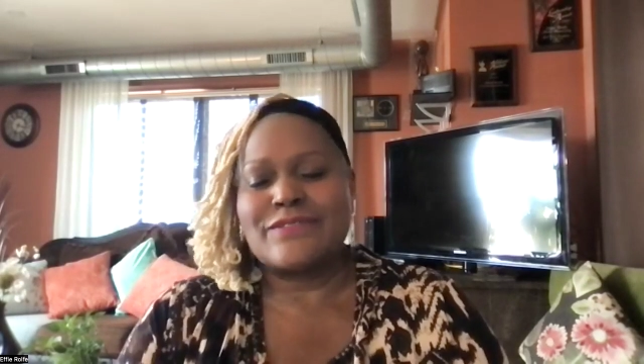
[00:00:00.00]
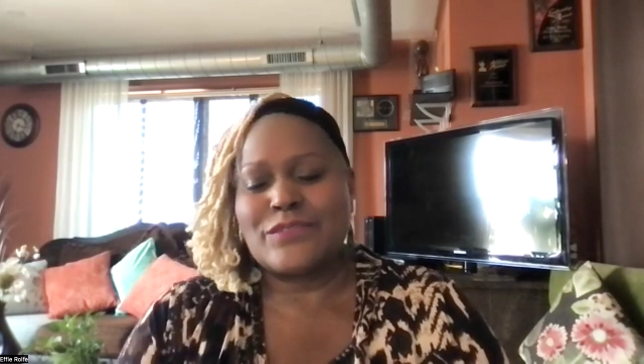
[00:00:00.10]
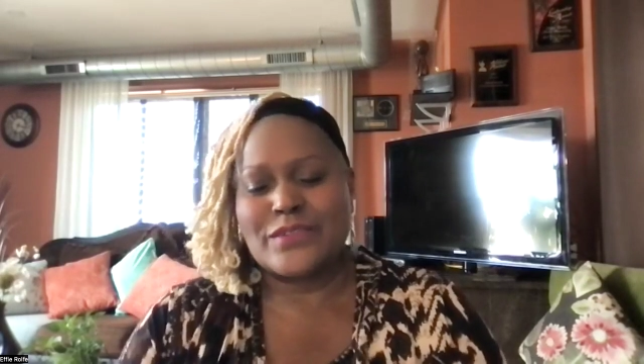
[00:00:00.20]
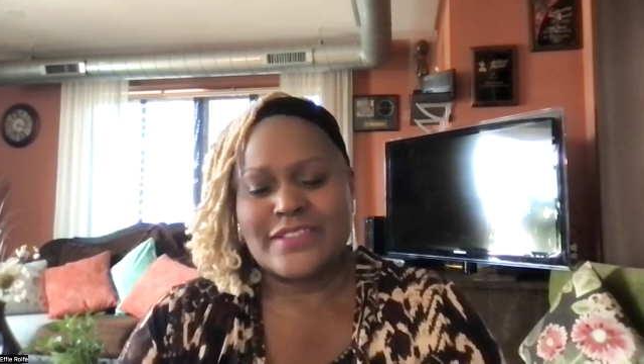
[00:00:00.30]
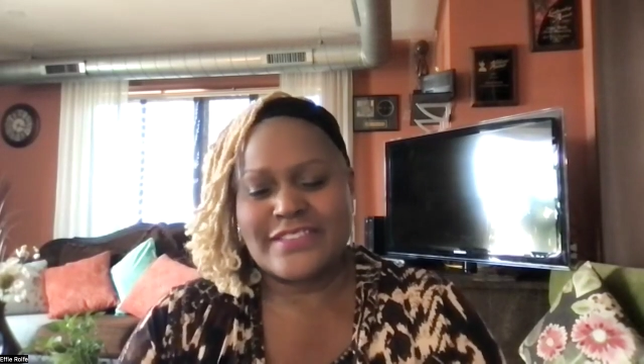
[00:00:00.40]

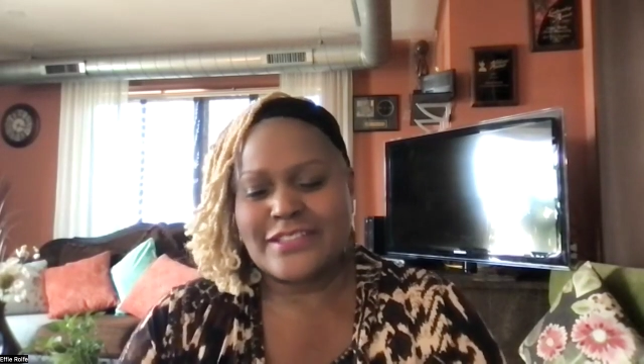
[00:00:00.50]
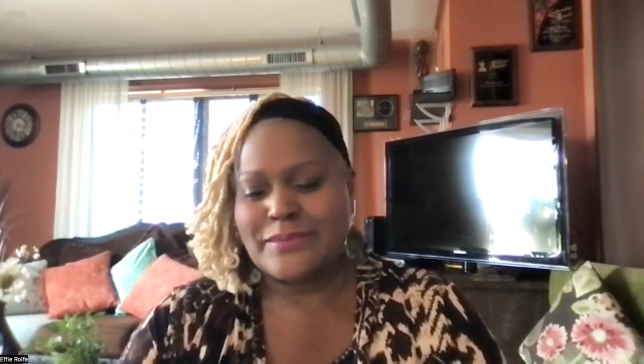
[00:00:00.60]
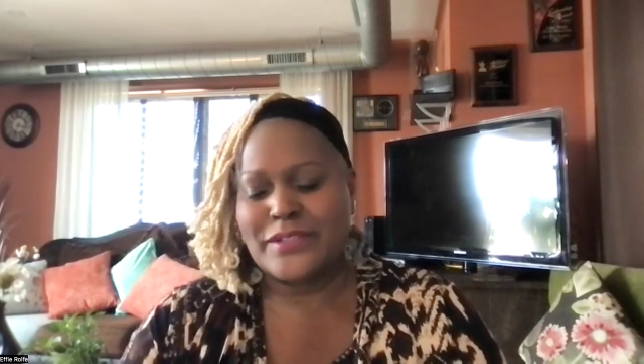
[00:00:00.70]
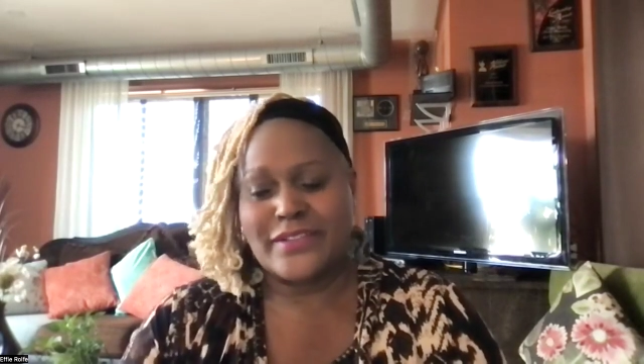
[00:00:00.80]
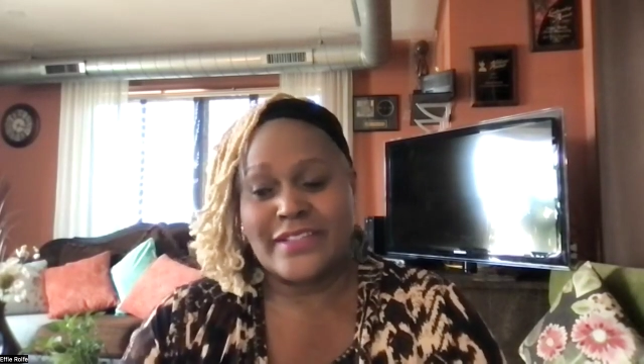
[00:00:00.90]
for this
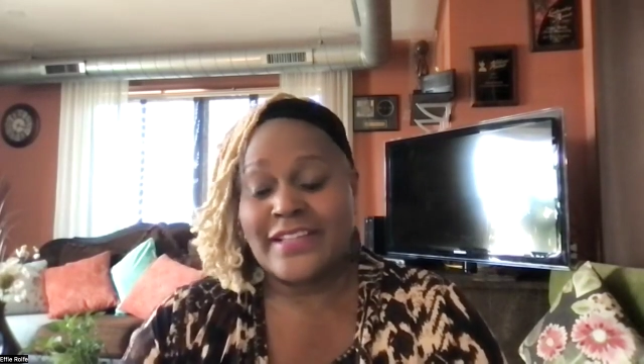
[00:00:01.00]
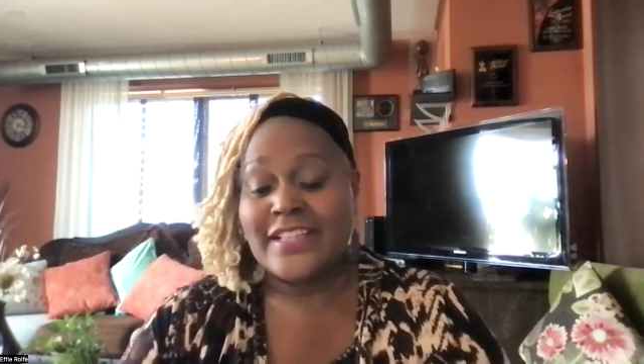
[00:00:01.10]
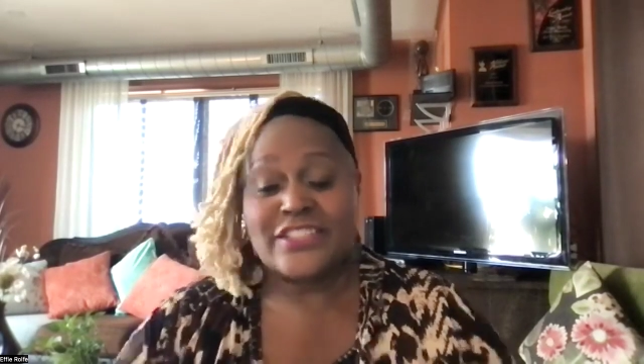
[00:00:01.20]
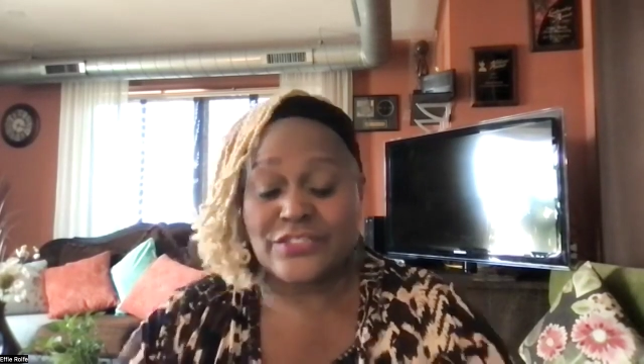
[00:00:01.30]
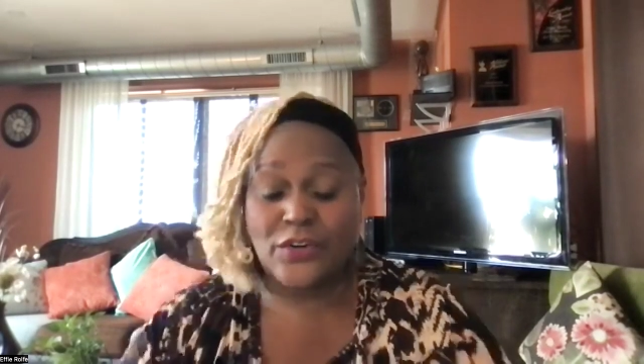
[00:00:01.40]
community,
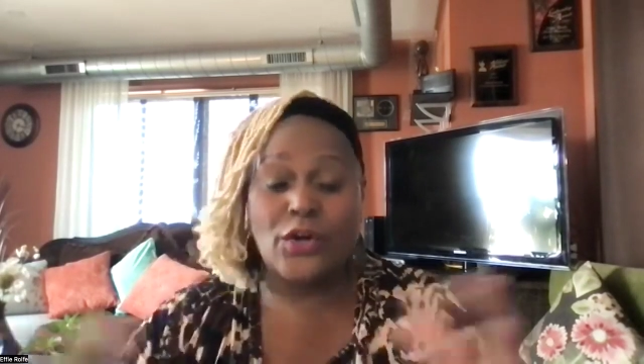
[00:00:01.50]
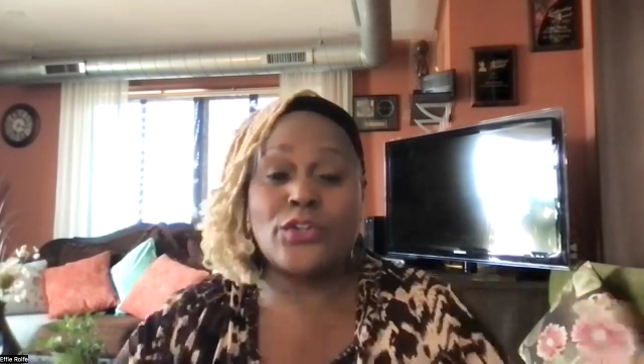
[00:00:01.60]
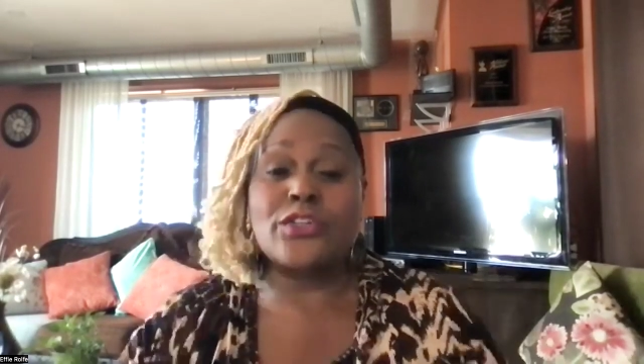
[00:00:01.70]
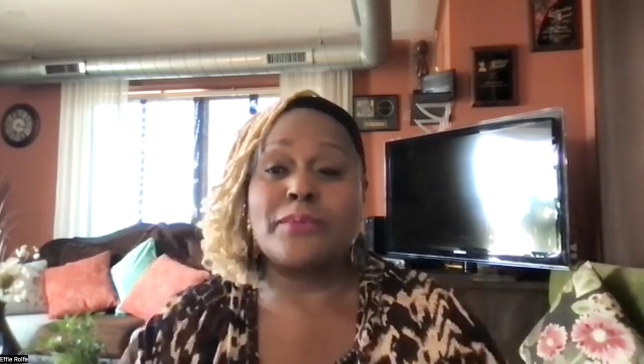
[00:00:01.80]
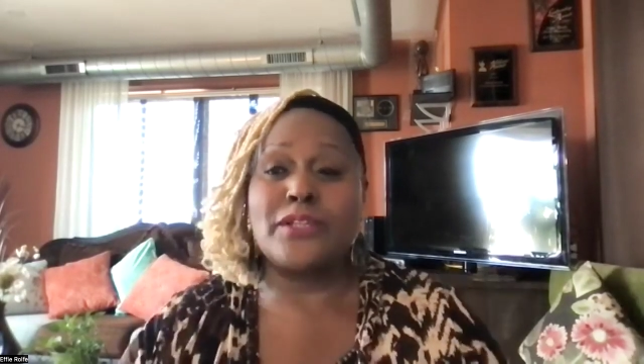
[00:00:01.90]
just for
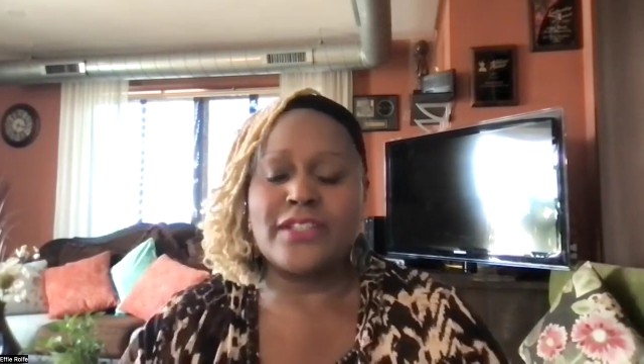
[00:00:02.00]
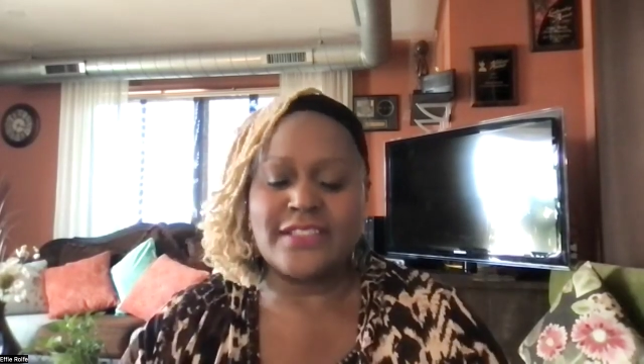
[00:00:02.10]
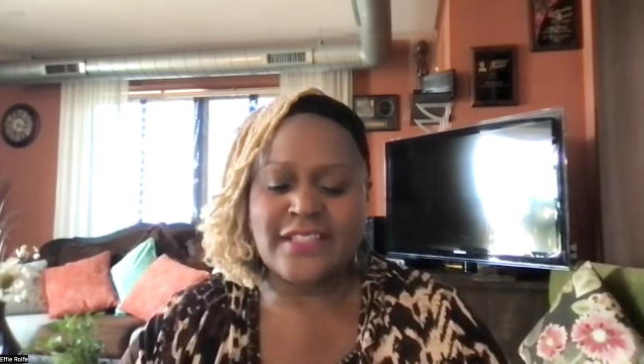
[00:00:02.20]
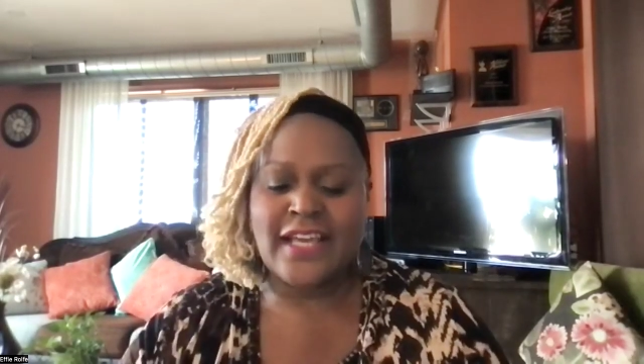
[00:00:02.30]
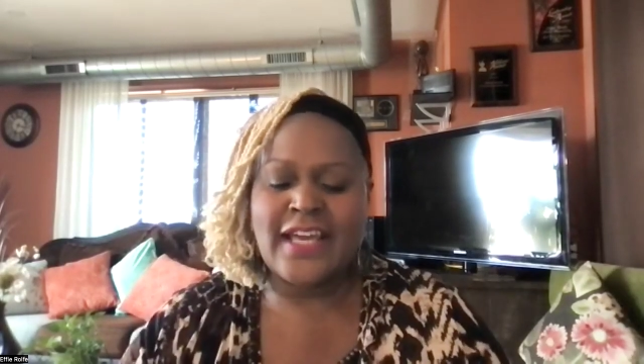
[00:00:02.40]
all
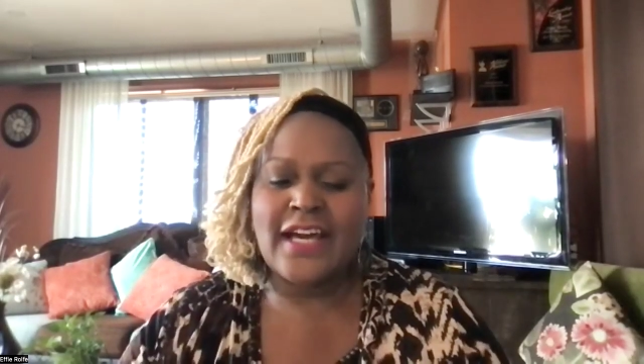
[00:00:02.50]
communities.